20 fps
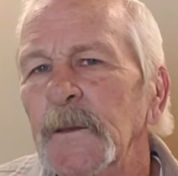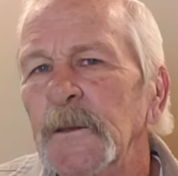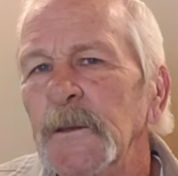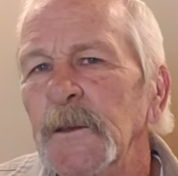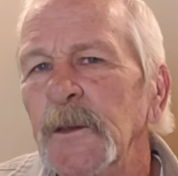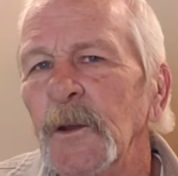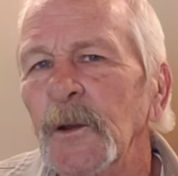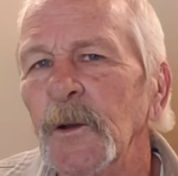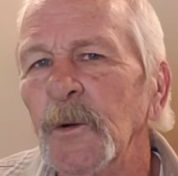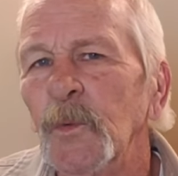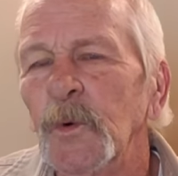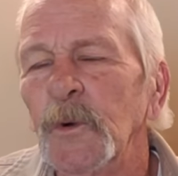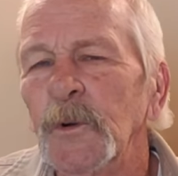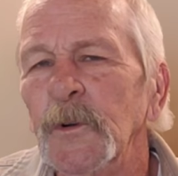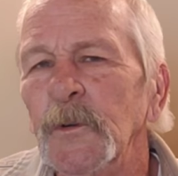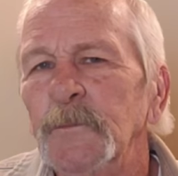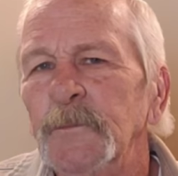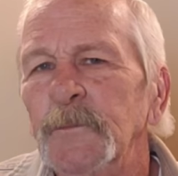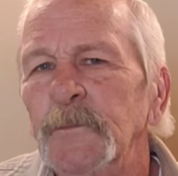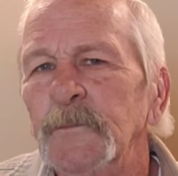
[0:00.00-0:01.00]
You know,
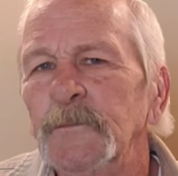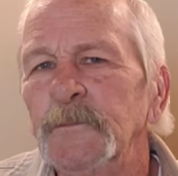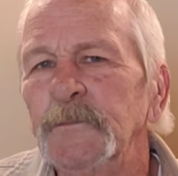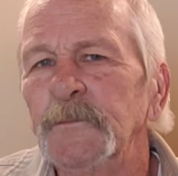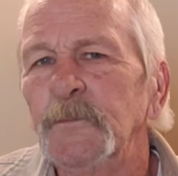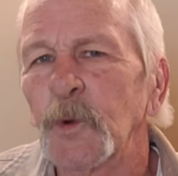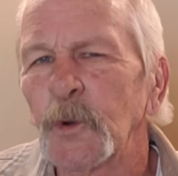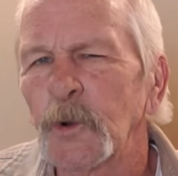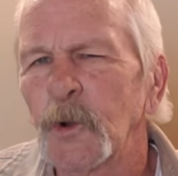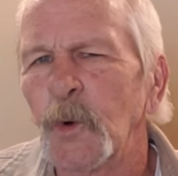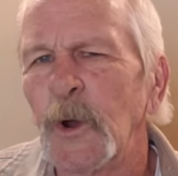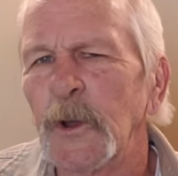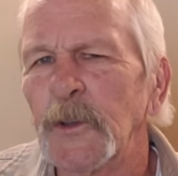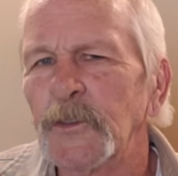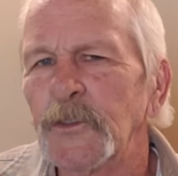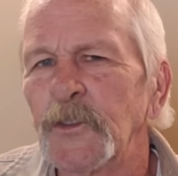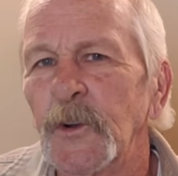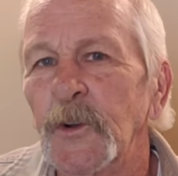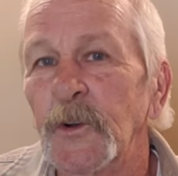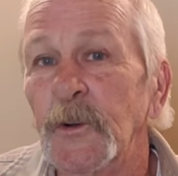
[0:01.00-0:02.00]
were we're quite
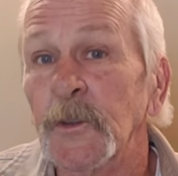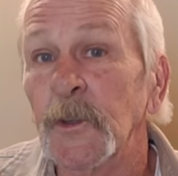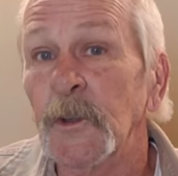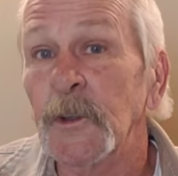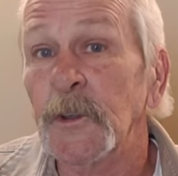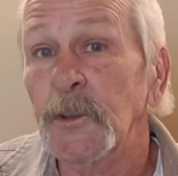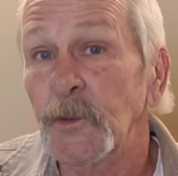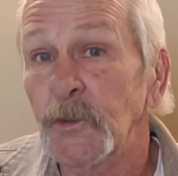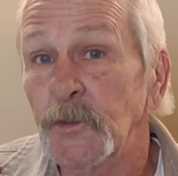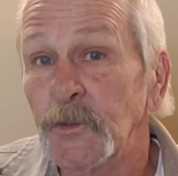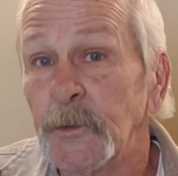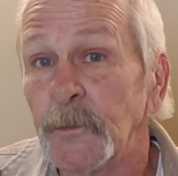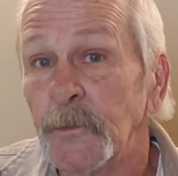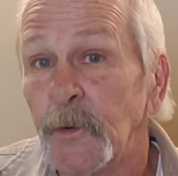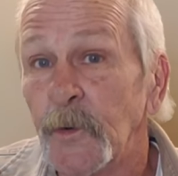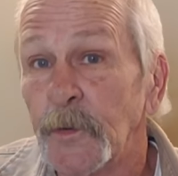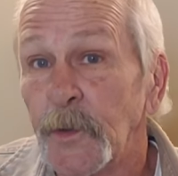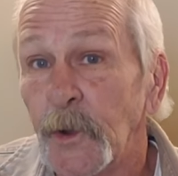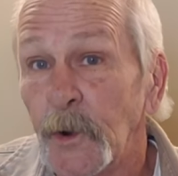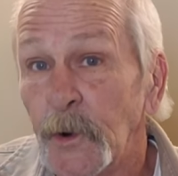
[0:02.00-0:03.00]
certain that he used him
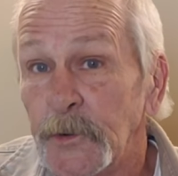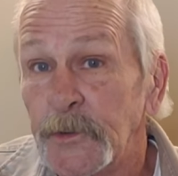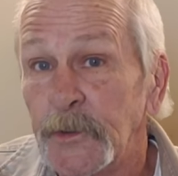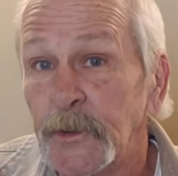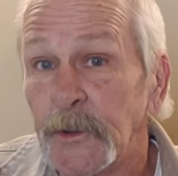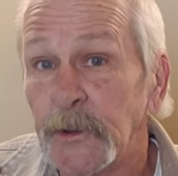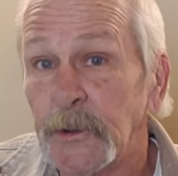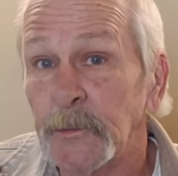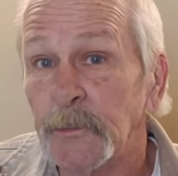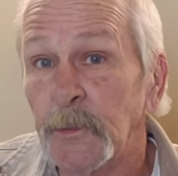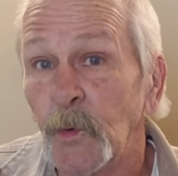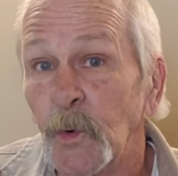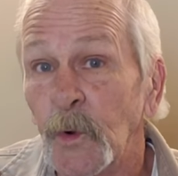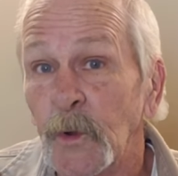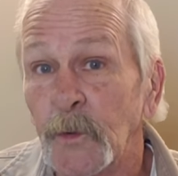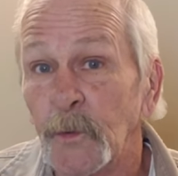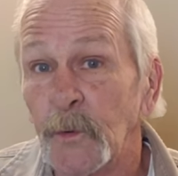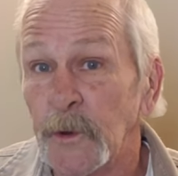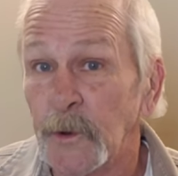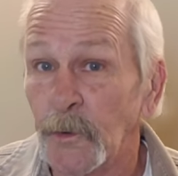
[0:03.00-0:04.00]
for 13, but
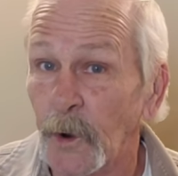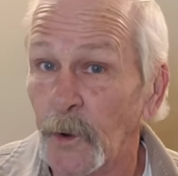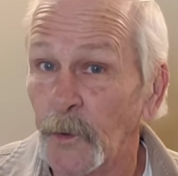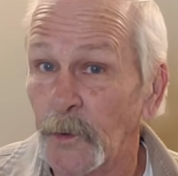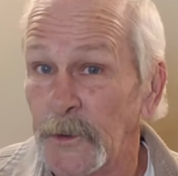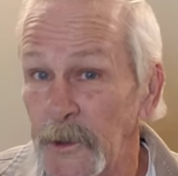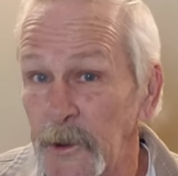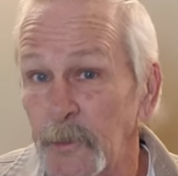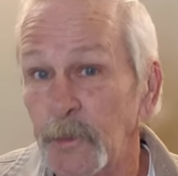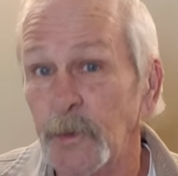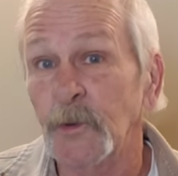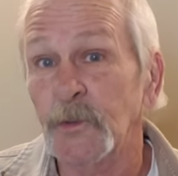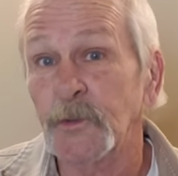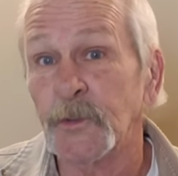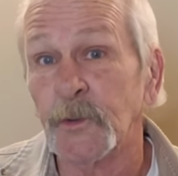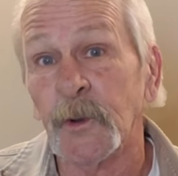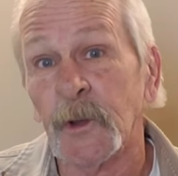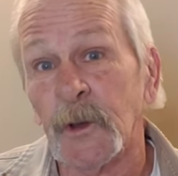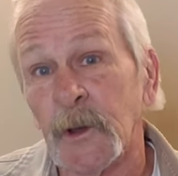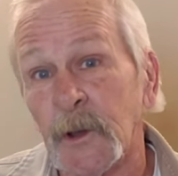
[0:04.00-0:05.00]
whether he wrote
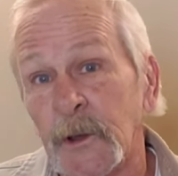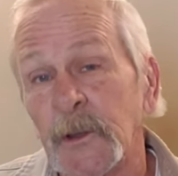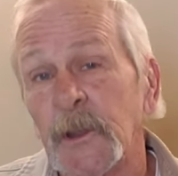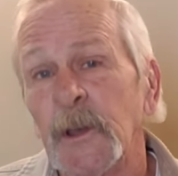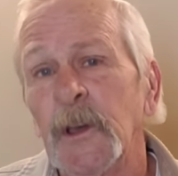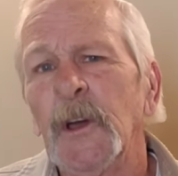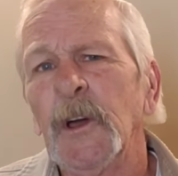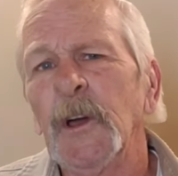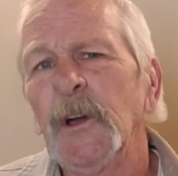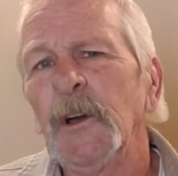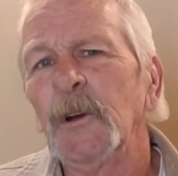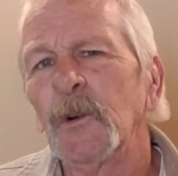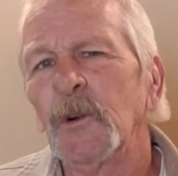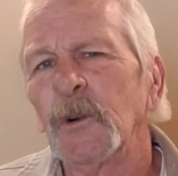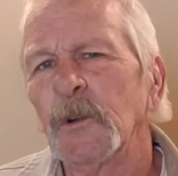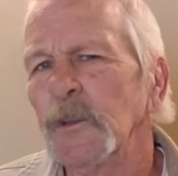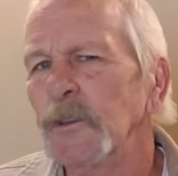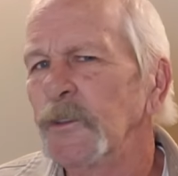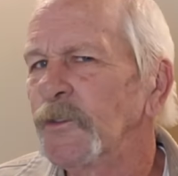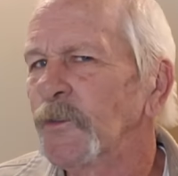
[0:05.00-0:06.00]
Hebrews or not, or
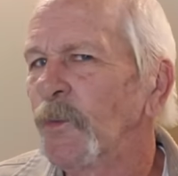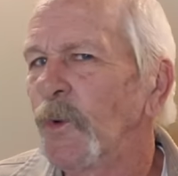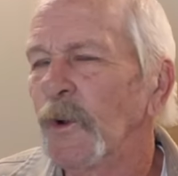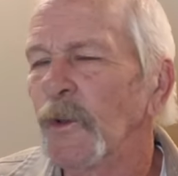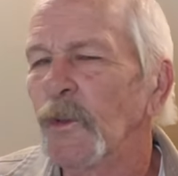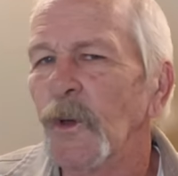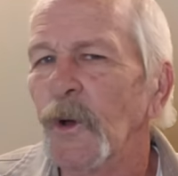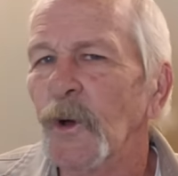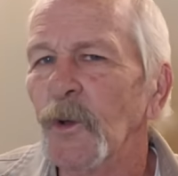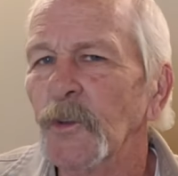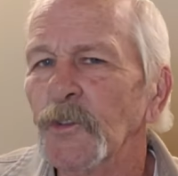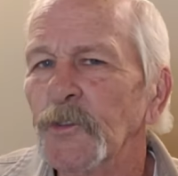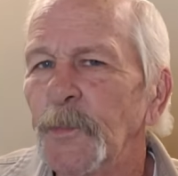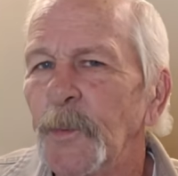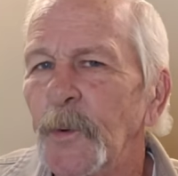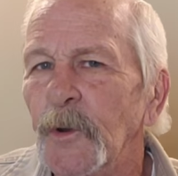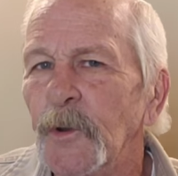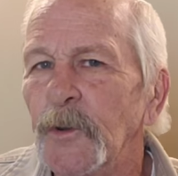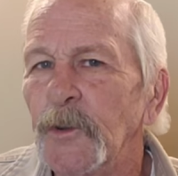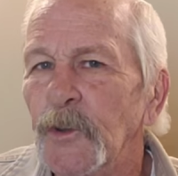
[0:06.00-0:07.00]
at least whether the Holy
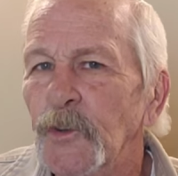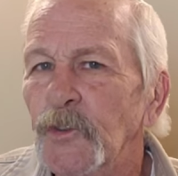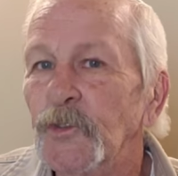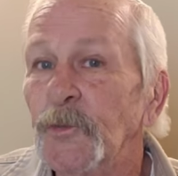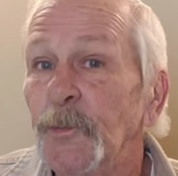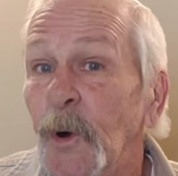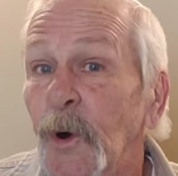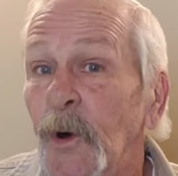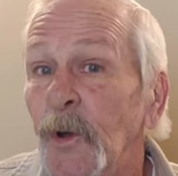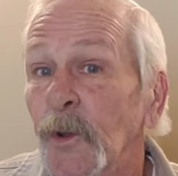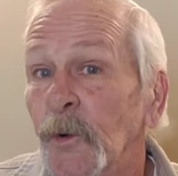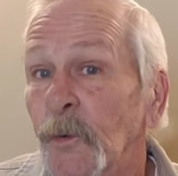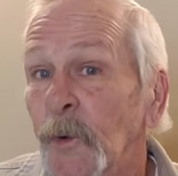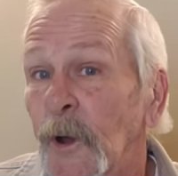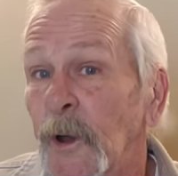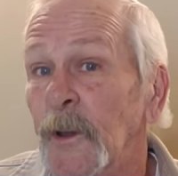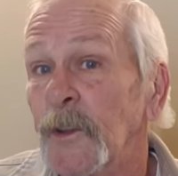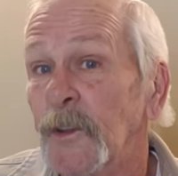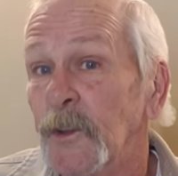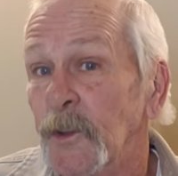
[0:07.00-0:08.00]
Spirit used Paul to
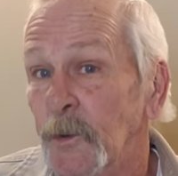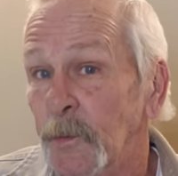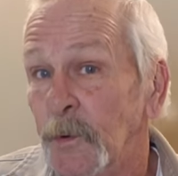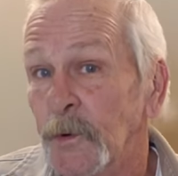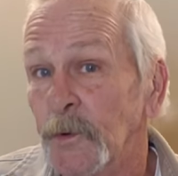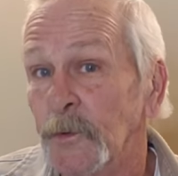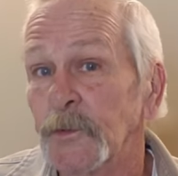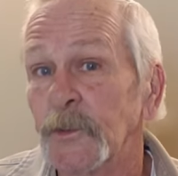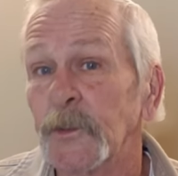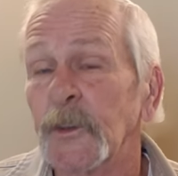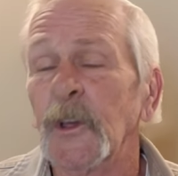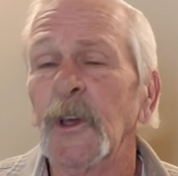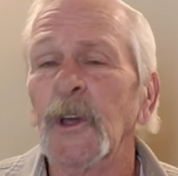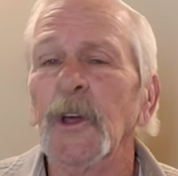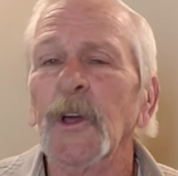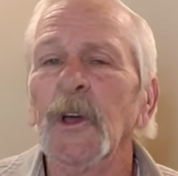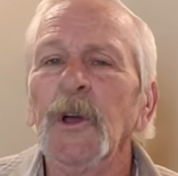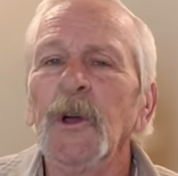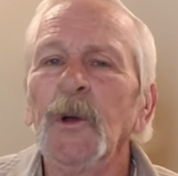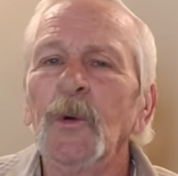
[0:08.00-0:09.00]
write Hebrews,
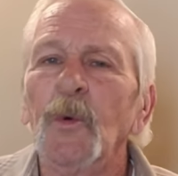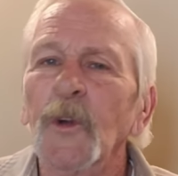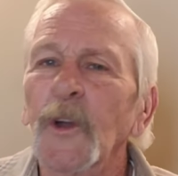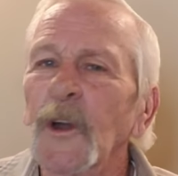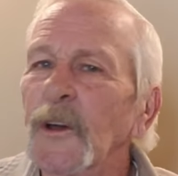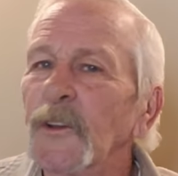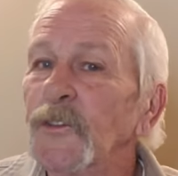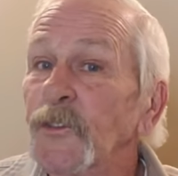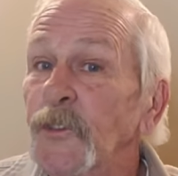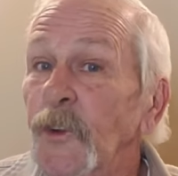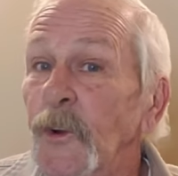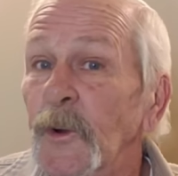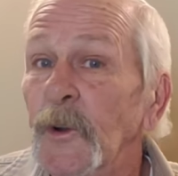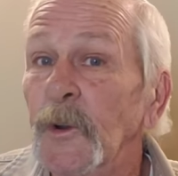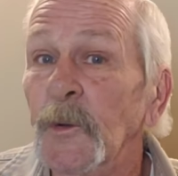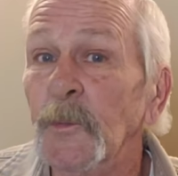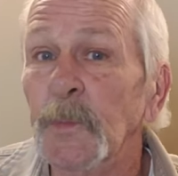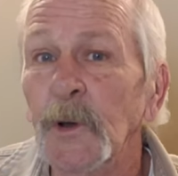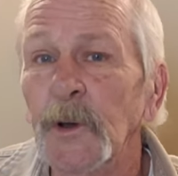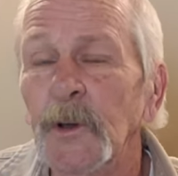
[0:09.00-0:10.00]
we're not
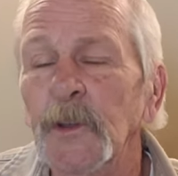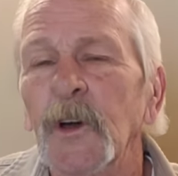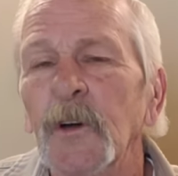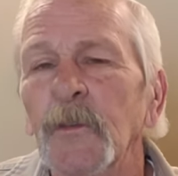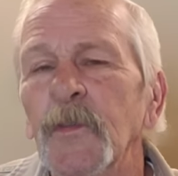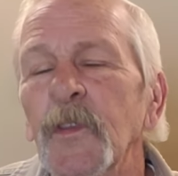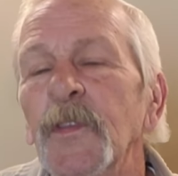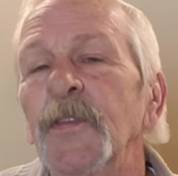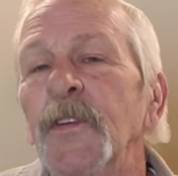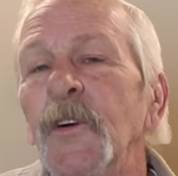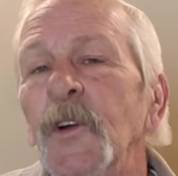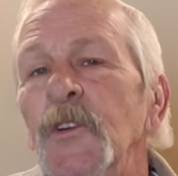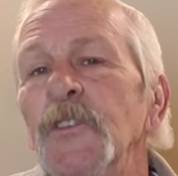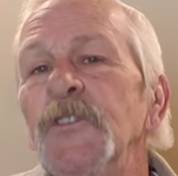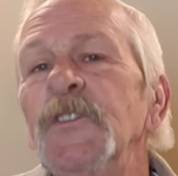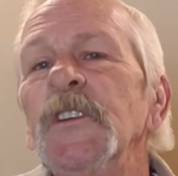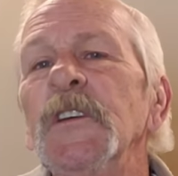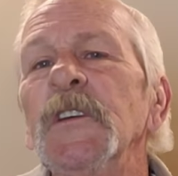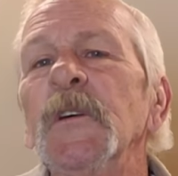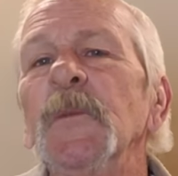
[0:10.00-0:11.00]
certain. But of the
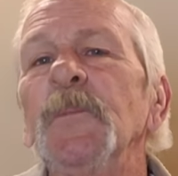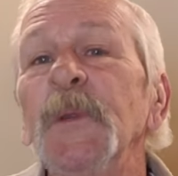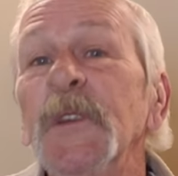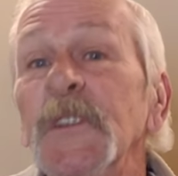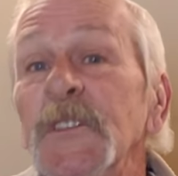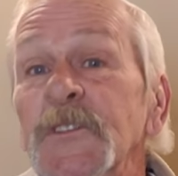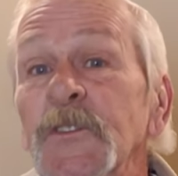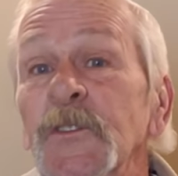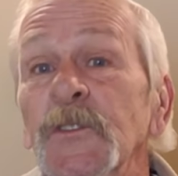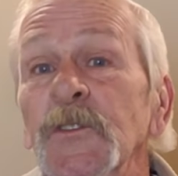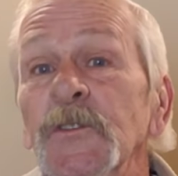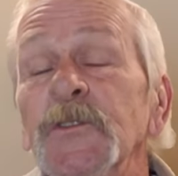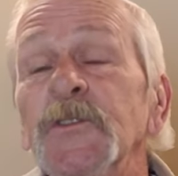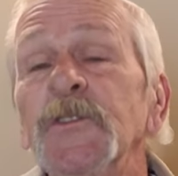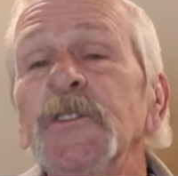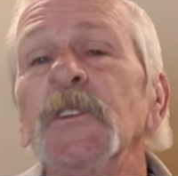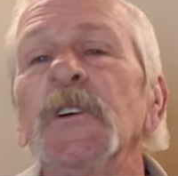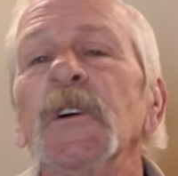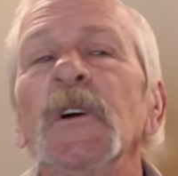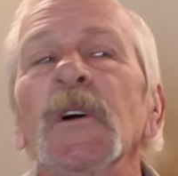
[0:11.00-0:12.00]
13
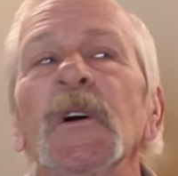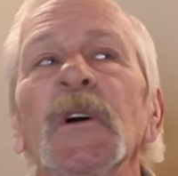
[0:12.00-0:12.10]
epistles,